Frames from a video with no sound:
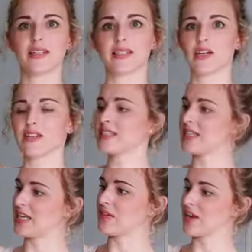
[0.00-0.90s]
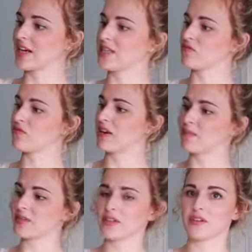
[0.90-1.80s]
It's long sleeve, and it's
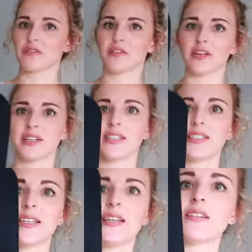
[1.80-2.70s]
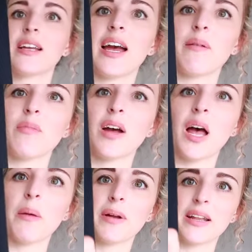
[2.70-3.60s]
ribbed. I don't know if you can see on
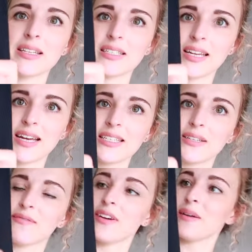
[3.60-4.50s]
camera, but it's nice and